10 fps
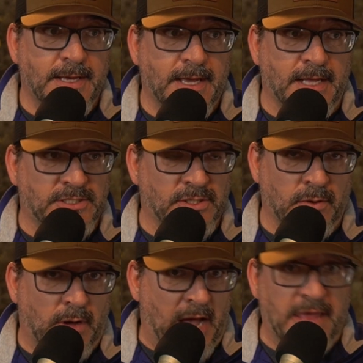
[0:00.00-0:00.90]
And
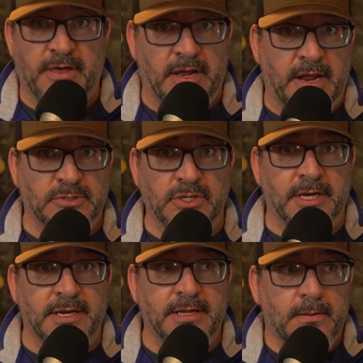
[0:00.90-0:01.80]
so I thought I was
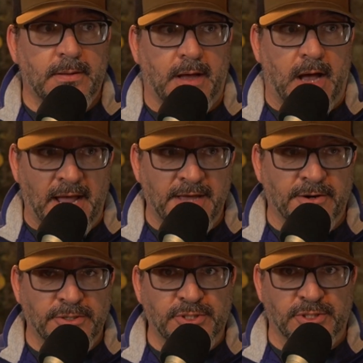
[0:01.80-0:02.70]
good. I
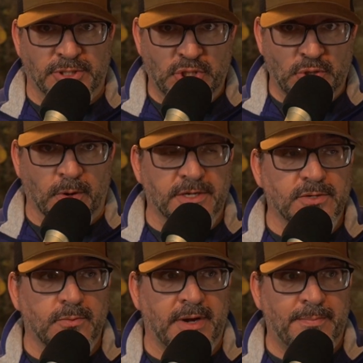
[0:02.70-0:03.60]
introduced the short
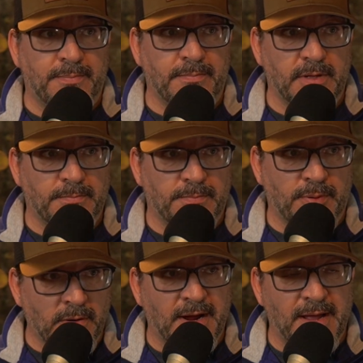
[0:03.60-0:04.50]
when I
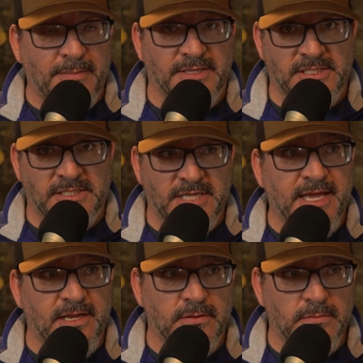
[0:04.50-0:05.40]
programmed
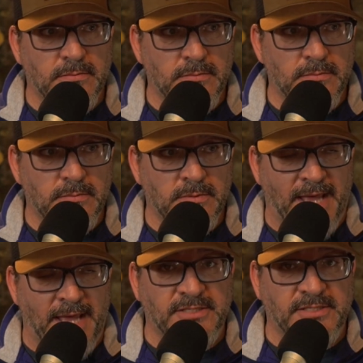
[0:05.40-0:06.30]

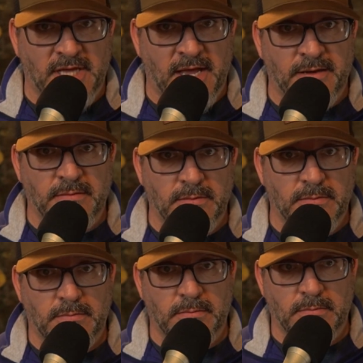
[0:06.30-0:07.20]
the outside
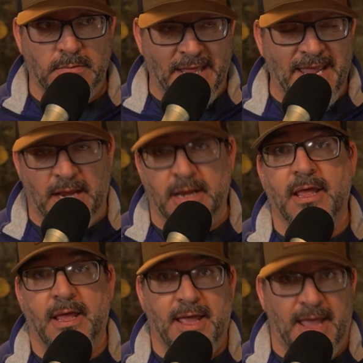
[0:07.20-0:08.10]
lane
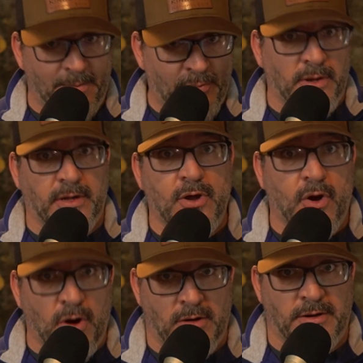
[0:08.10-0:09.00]
and put a
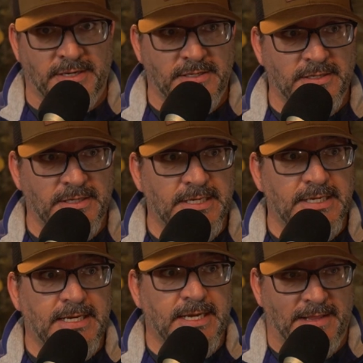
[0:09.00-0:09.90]
car on it.
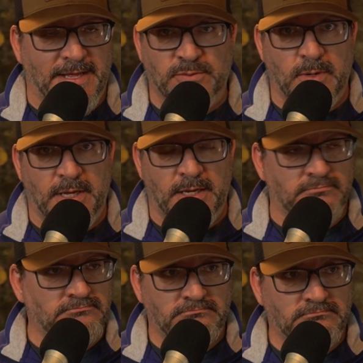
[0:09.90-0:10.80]
And that's
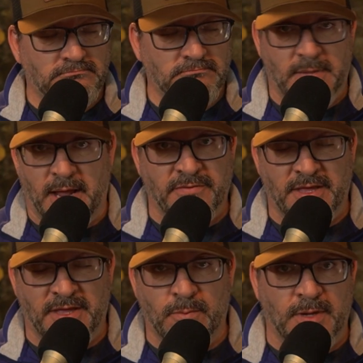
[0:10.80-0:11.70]
when
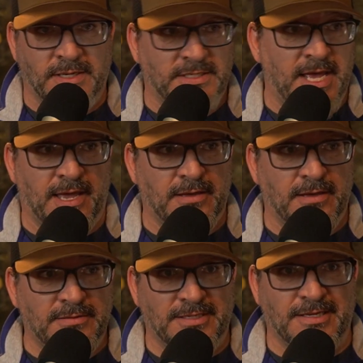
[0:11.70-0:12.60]
everything went to heck.
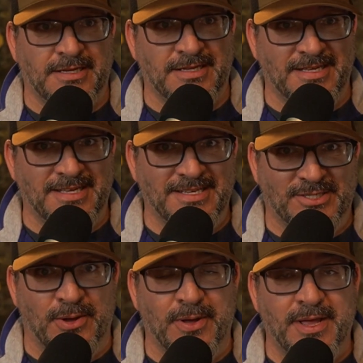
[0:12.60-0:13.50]

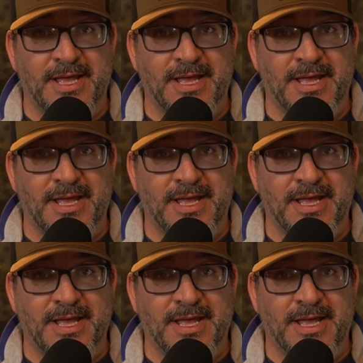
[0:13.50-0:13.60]
So